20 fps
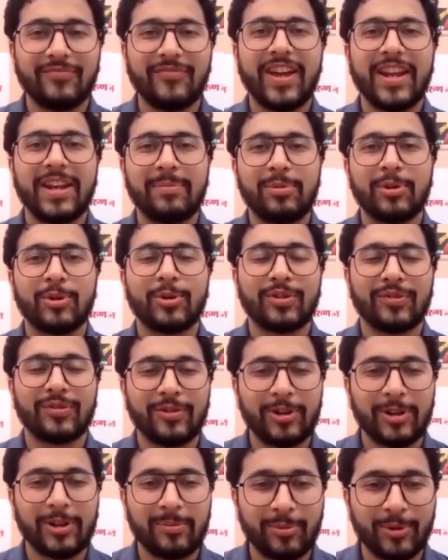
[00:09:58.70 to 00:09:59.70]
Very
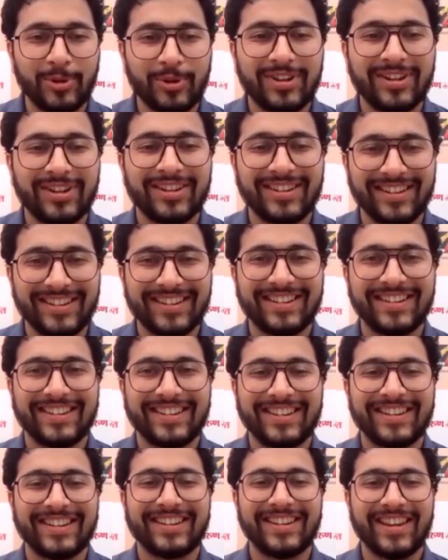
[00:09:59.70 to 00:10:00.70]
beautifully put.
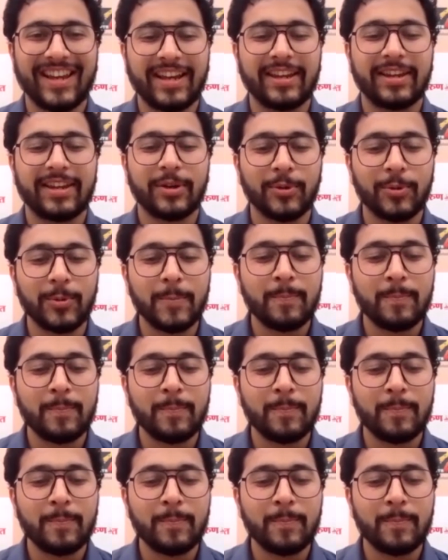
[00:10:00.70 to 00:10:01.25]
Thank you.